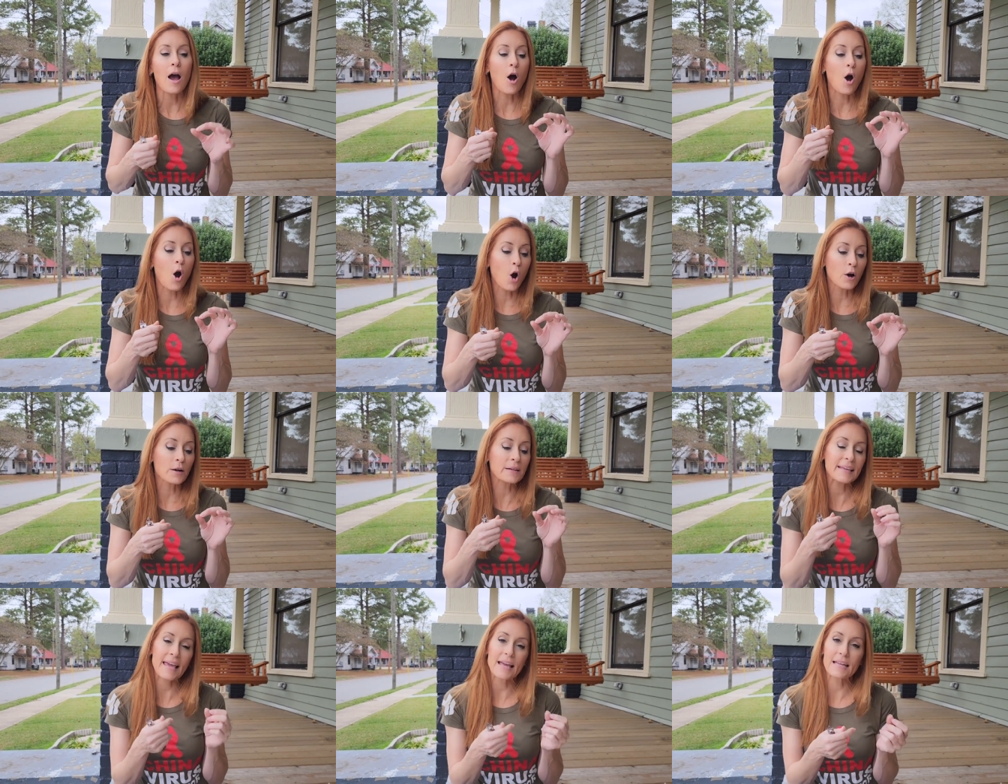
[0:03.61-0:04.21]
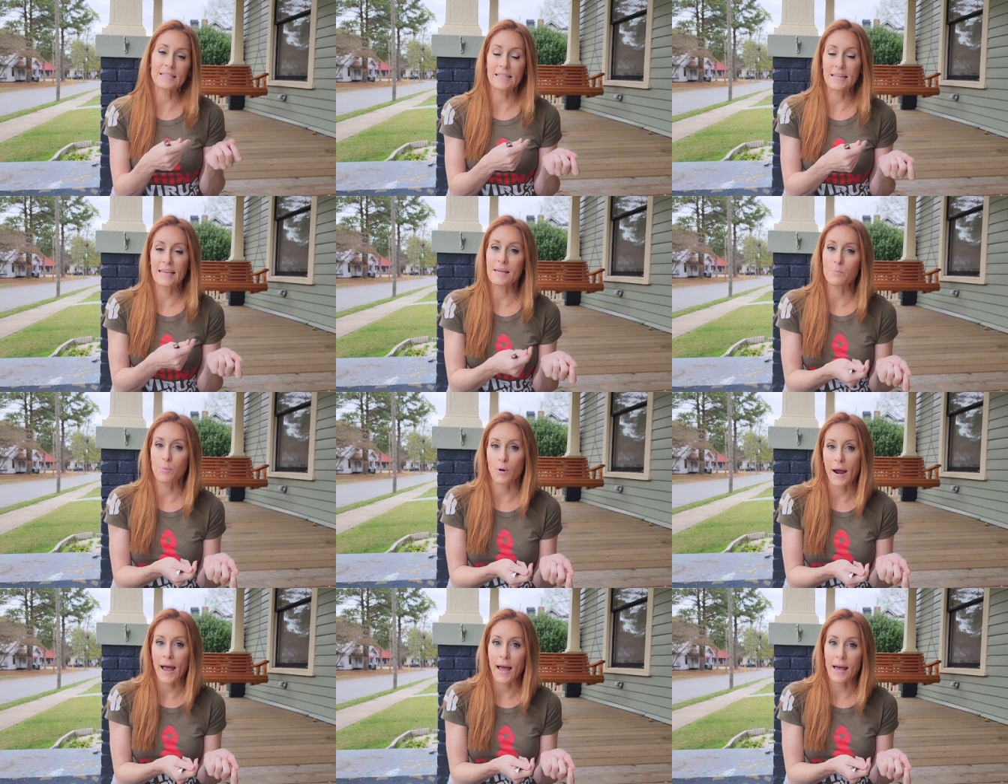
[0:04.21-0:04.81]
already antique
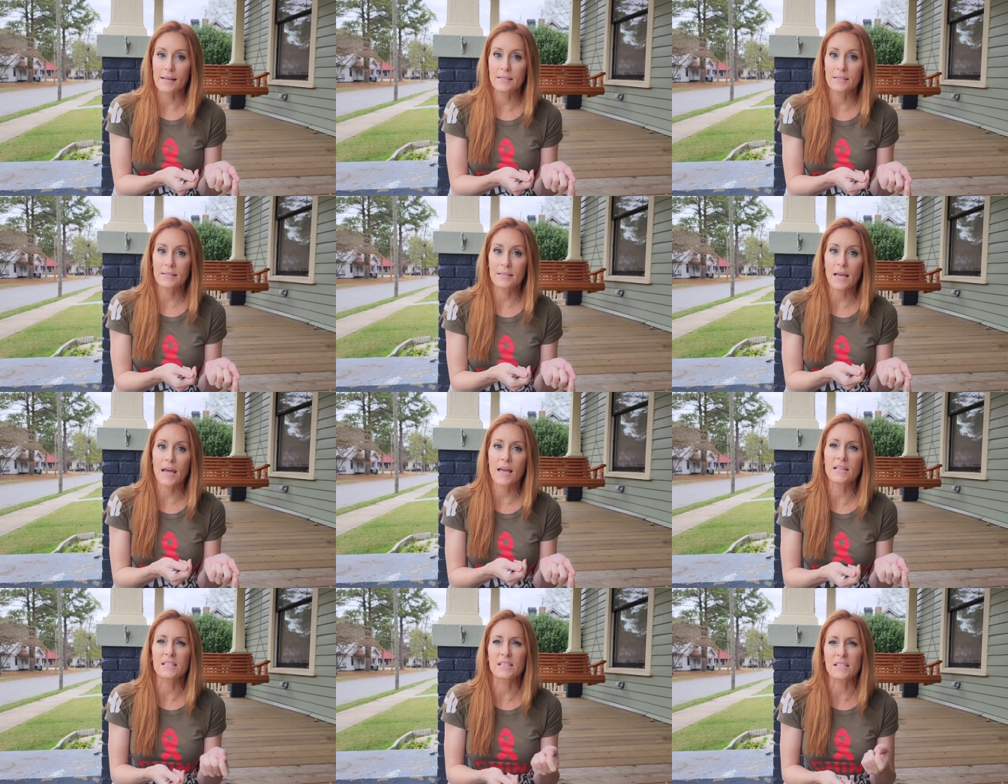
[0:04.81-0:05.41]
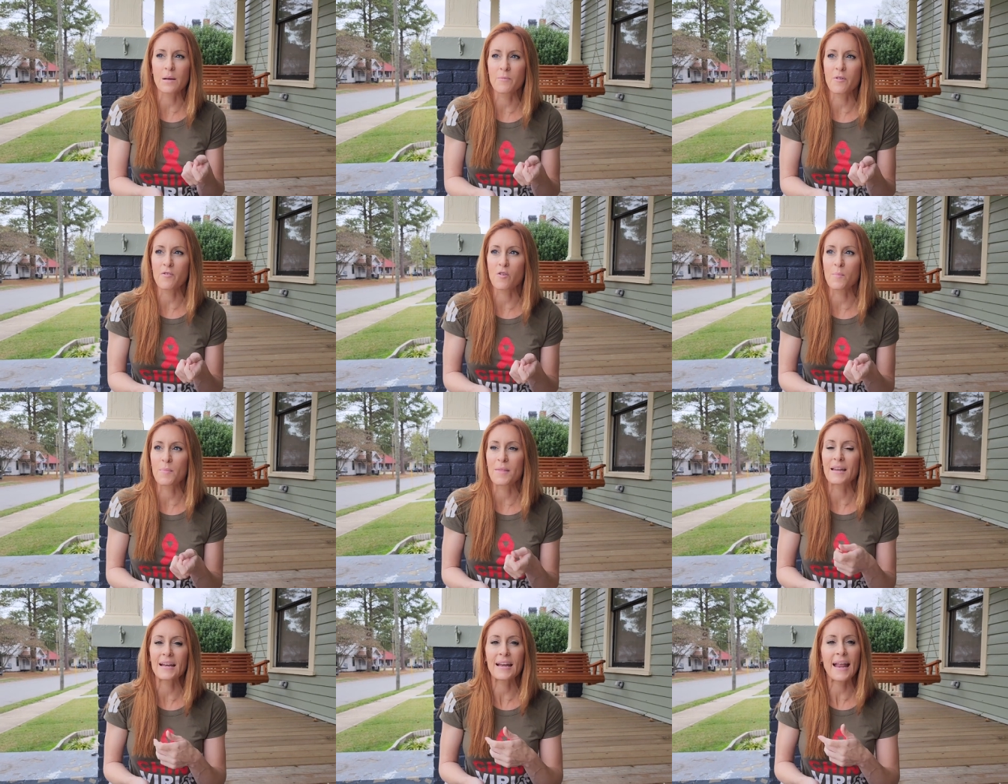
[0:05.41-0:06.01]
brass, and some of
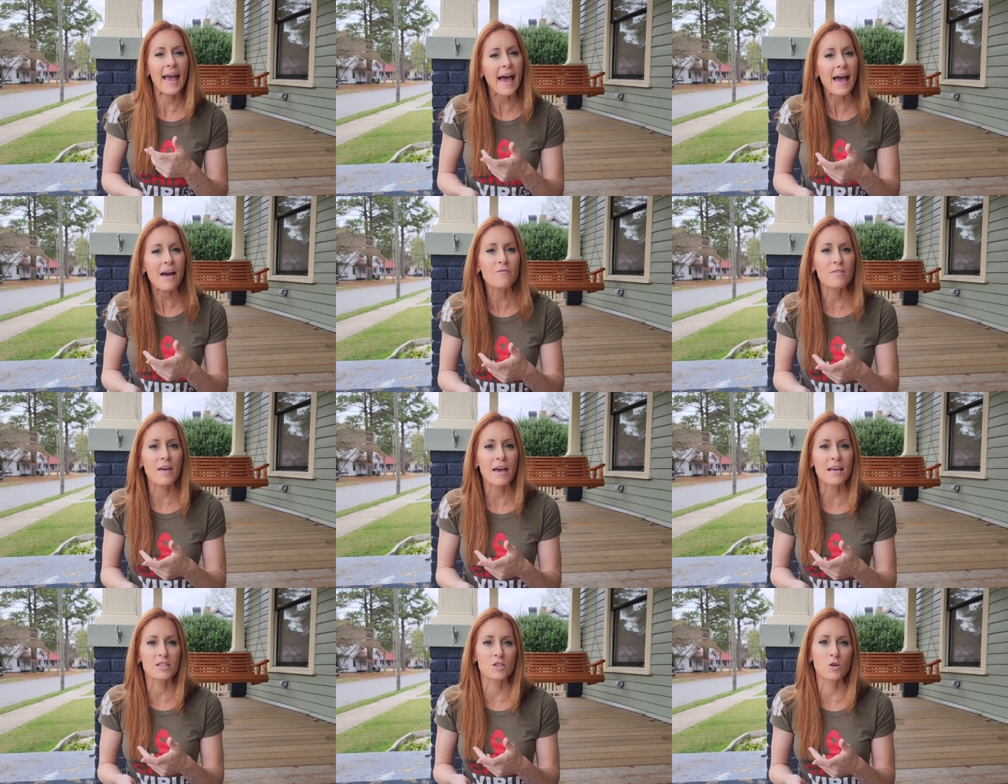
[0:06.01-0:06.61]
them they didn't have that,